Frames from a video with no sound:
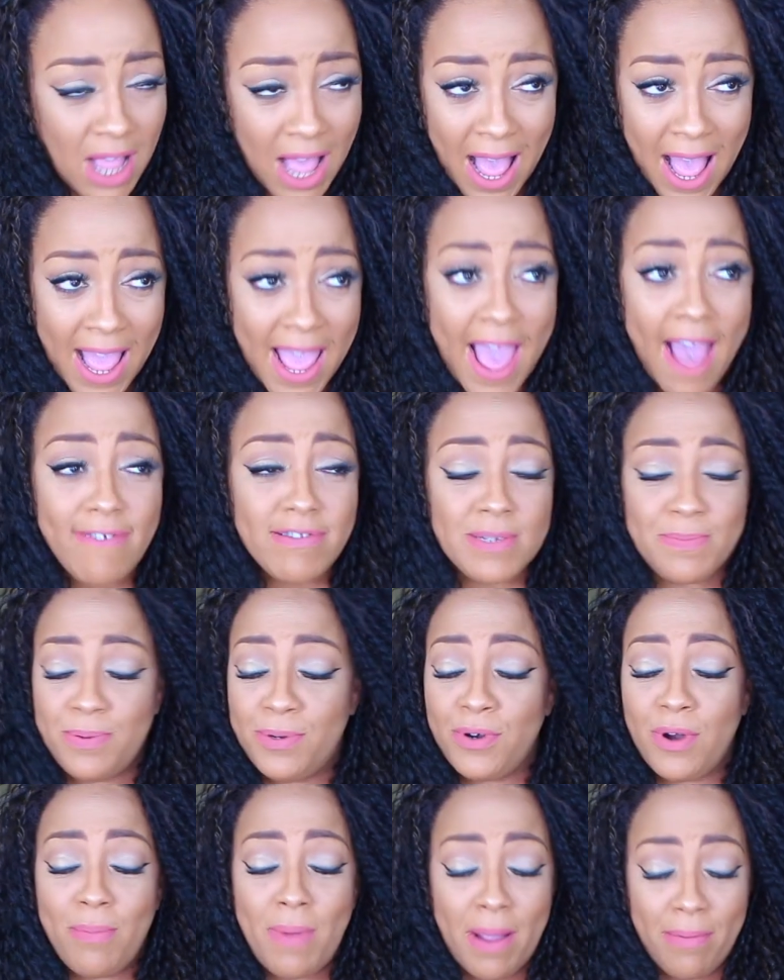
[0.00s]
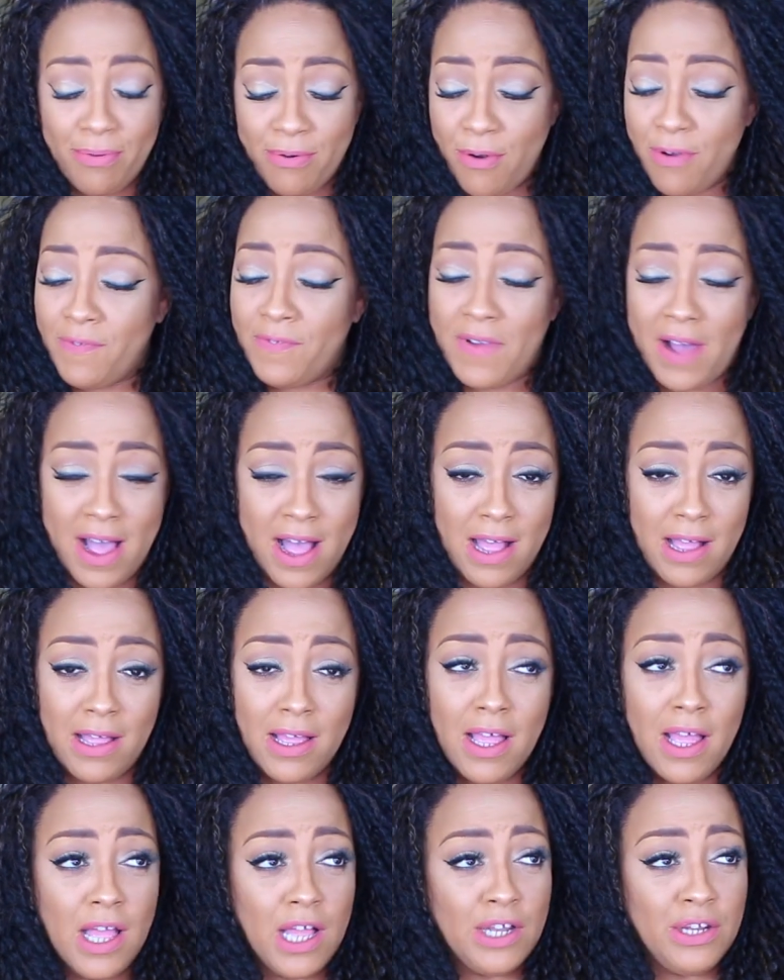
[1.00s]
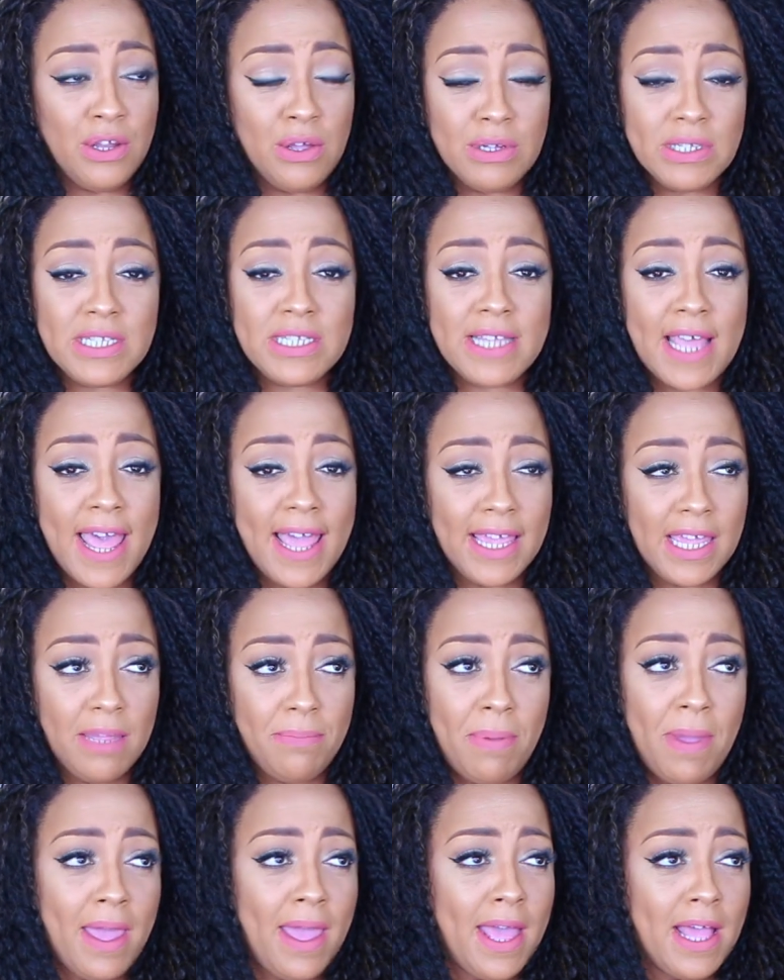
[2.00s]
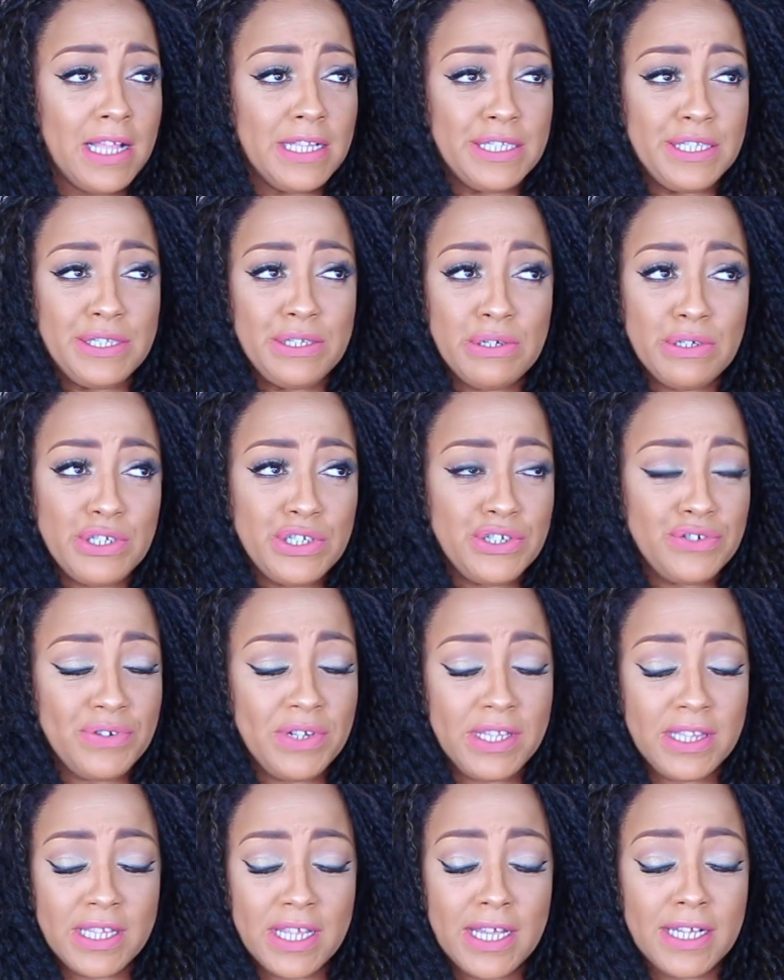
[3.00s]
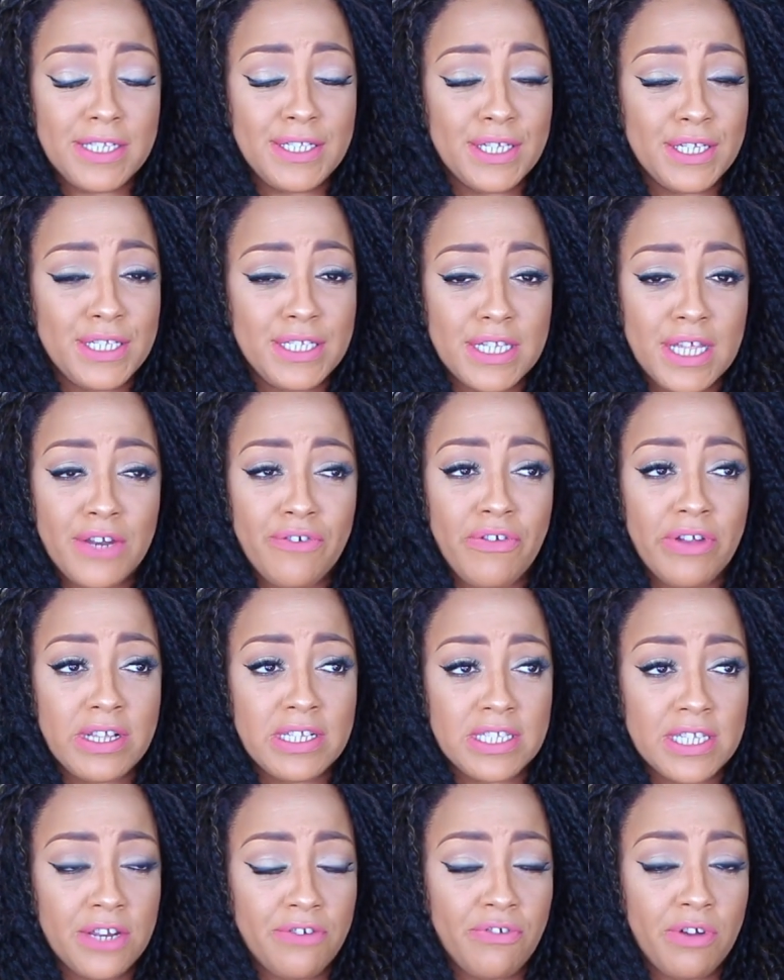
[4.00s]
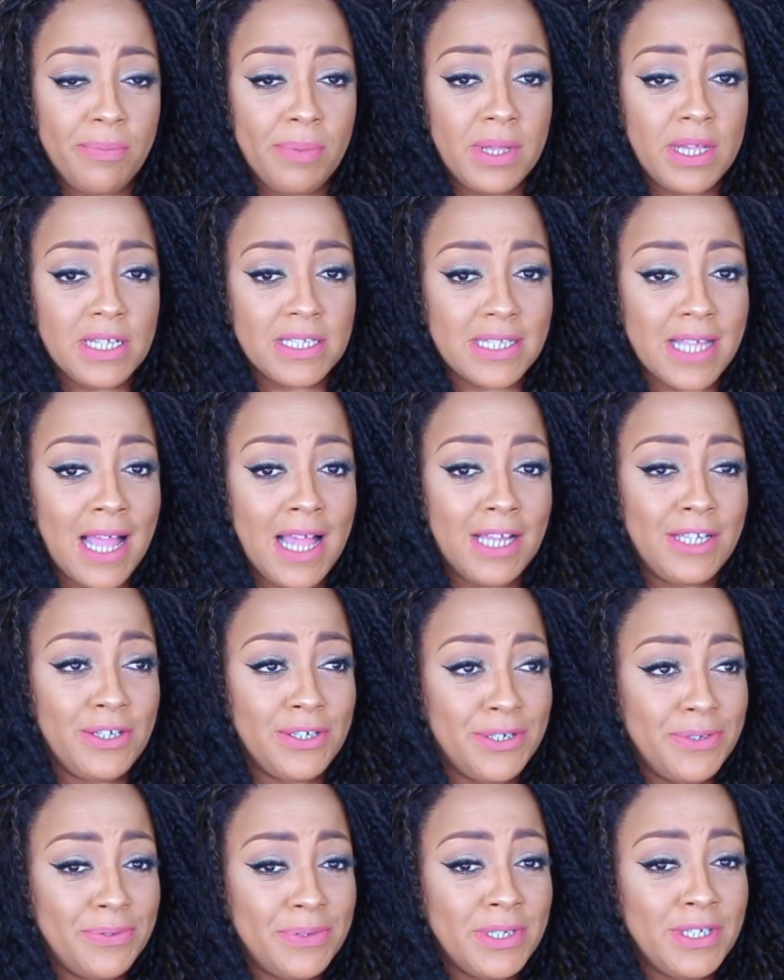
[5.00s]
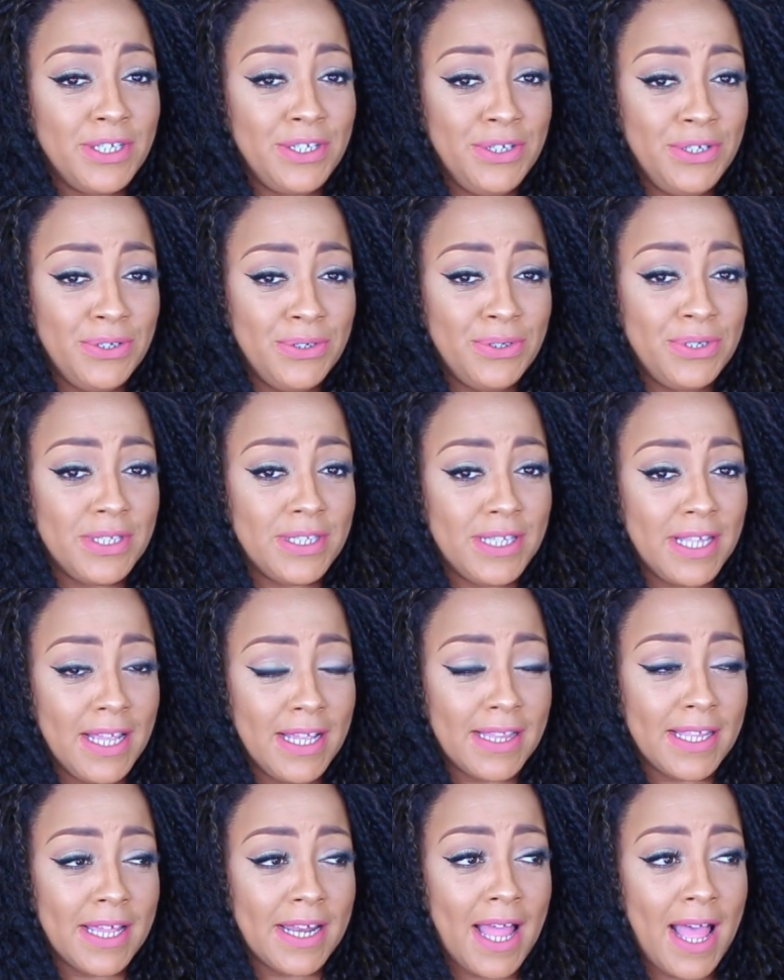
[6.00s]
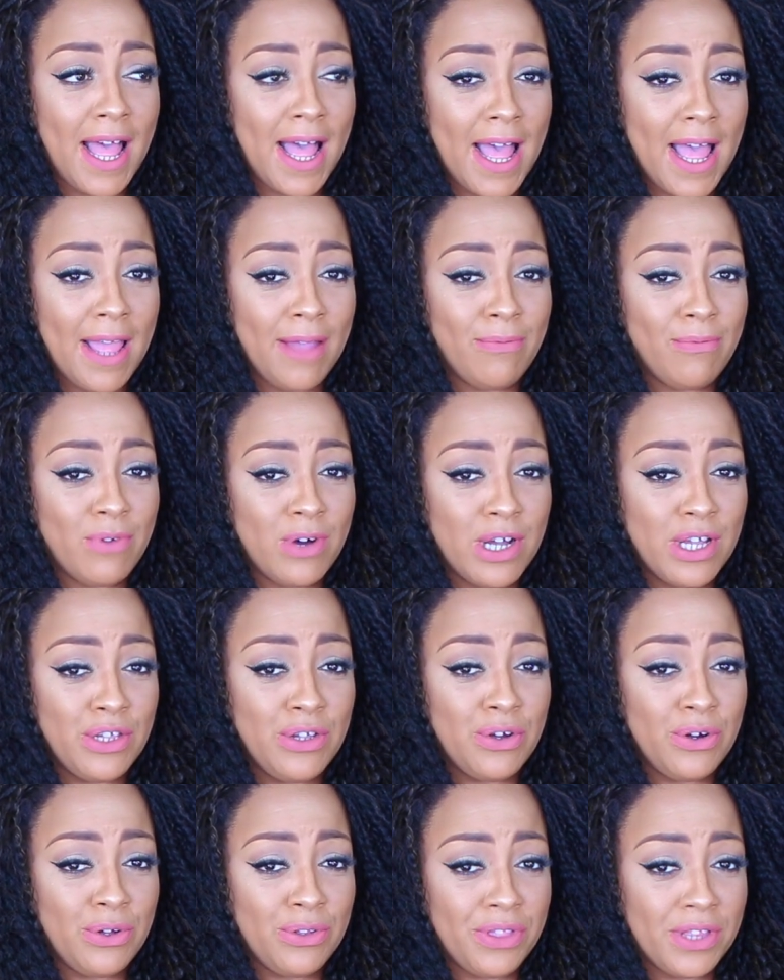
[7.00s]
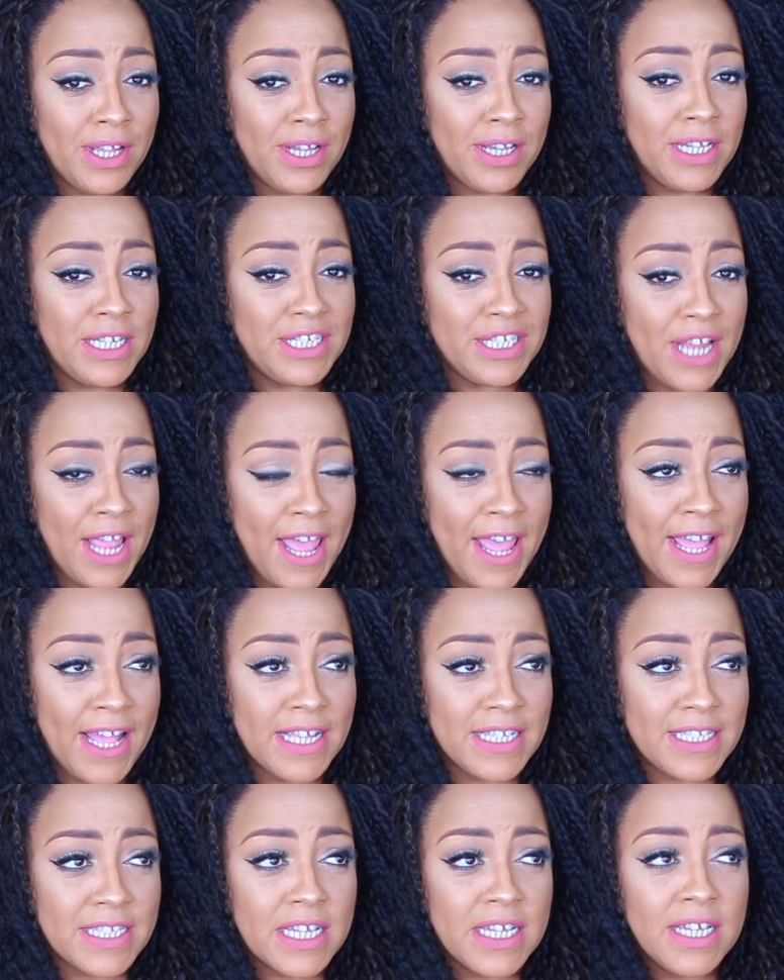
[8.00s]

I have to put on my profile no saggy pants, no street thugs, etc., etc., because I don't want you to think that I want your thuggish ass.